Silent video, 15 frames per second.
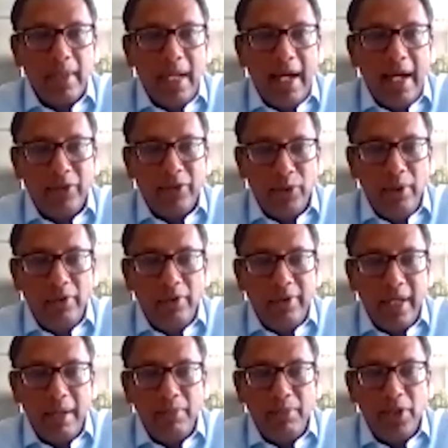As a rule of
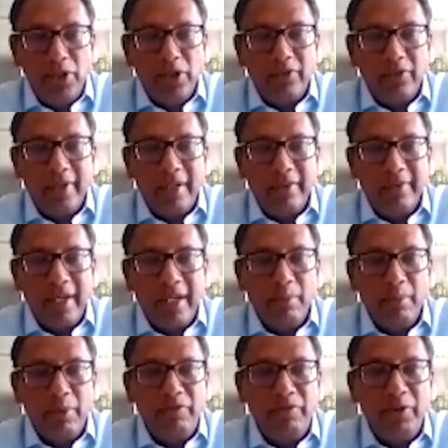thumb, you should set aside
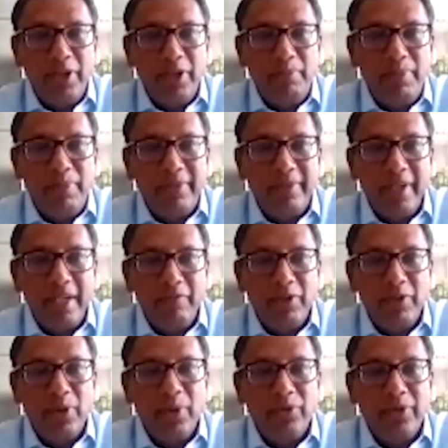about 40% of
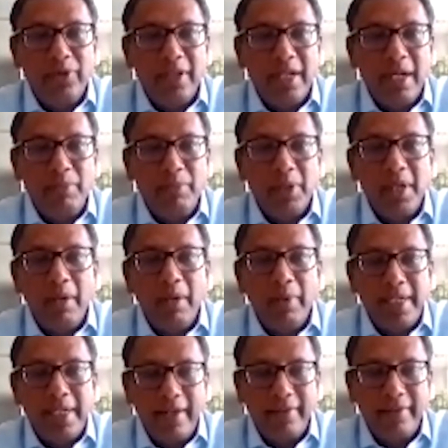your gross income to cover
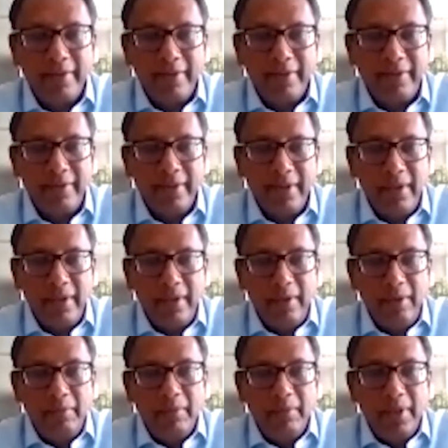taxes.
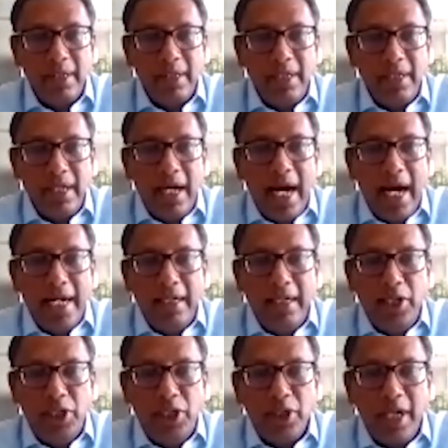
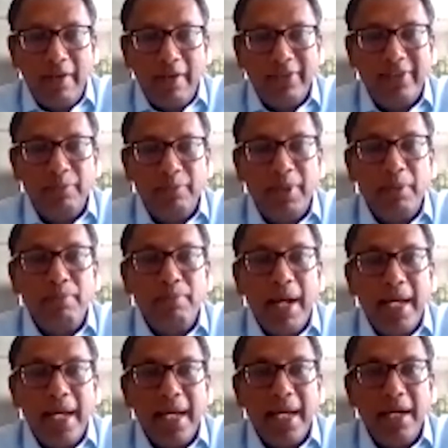Ideally, you should have a separate
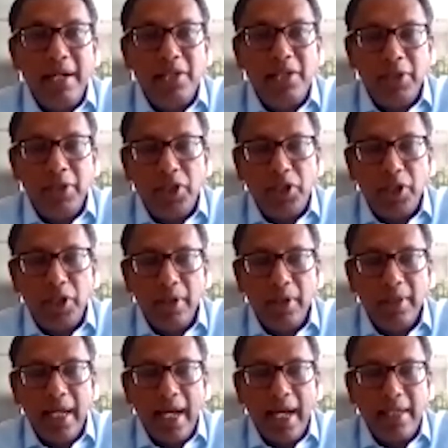bank account to ensure
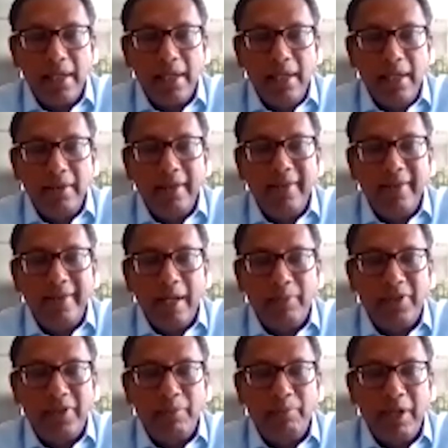that this is kept
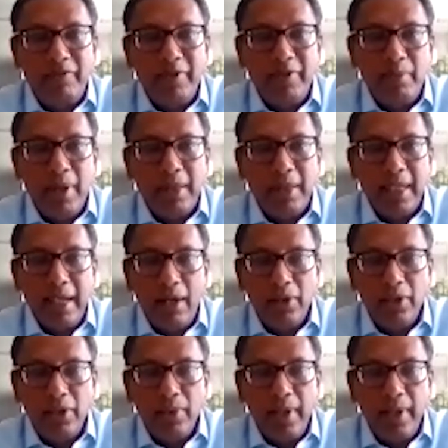separate for your monthly
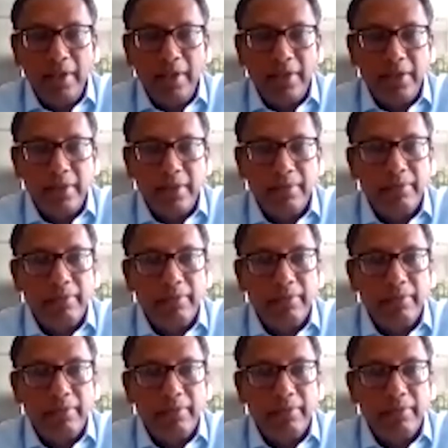outgoings.